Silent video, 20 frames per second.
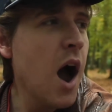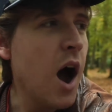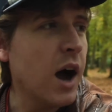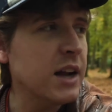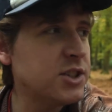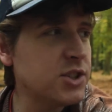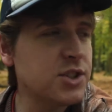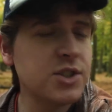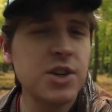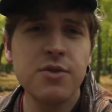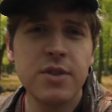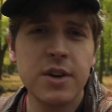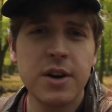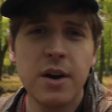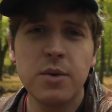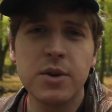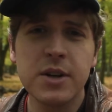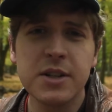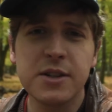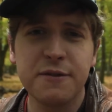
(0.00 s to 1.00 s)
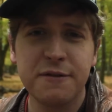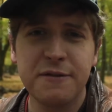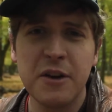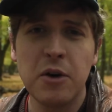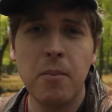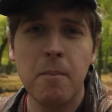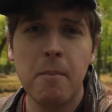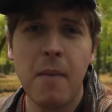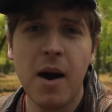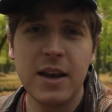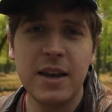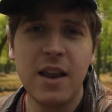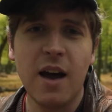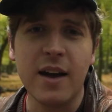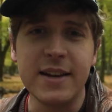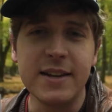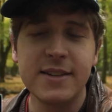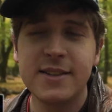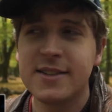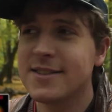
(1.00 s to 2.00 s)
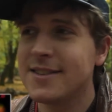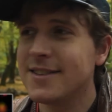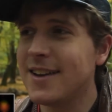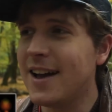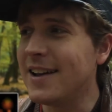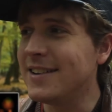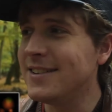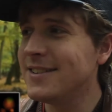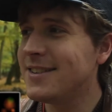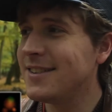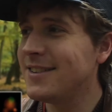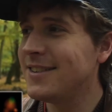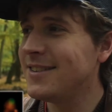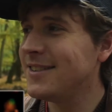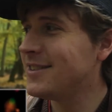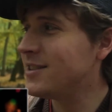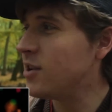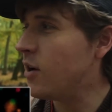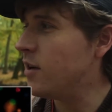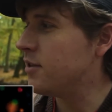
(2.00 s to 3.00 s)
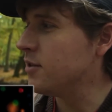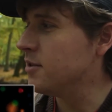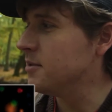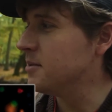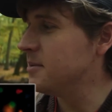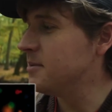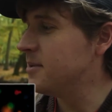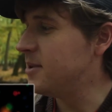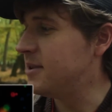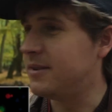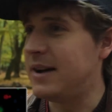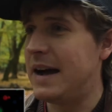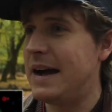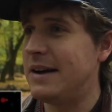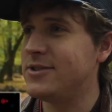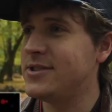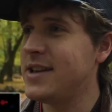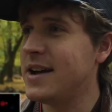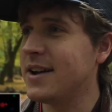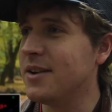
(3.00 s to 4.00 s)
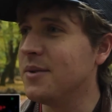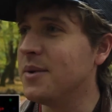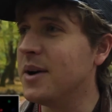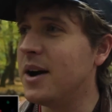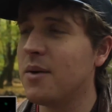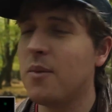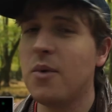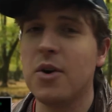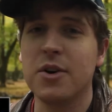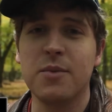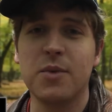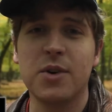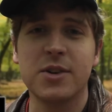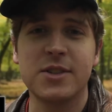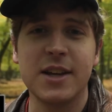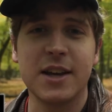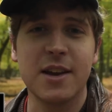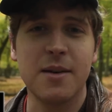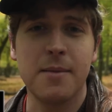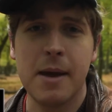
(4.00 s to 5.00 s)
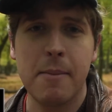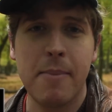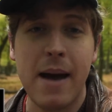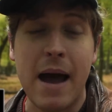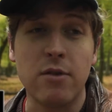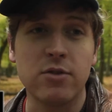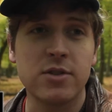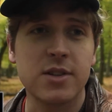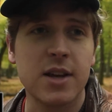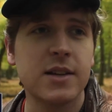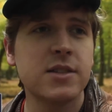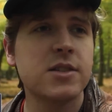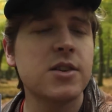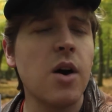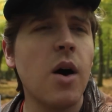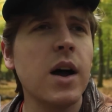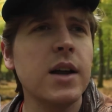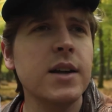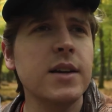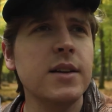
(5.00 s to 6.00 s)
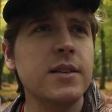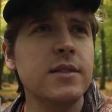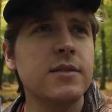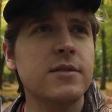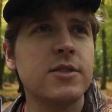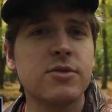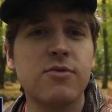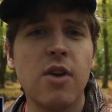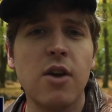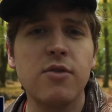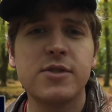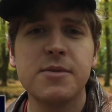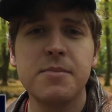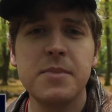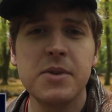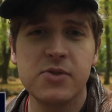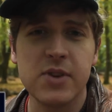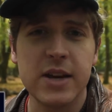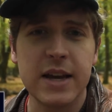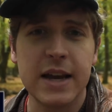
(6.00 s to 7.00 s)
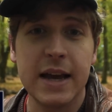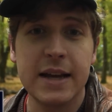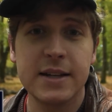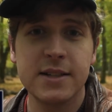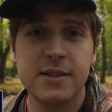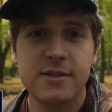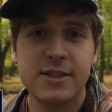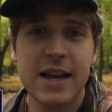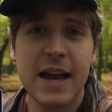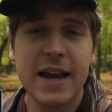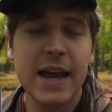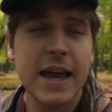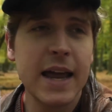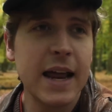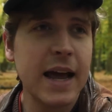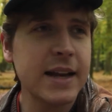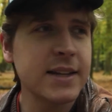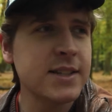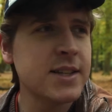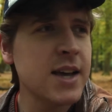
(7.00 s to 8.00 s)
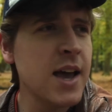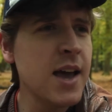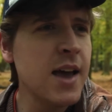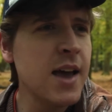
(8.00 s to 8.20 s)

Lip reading: I just knew that I wanted to film my lights, and so I thought, well, how's that going to work? What's it going to be about? And so I just wrote some music and sang it and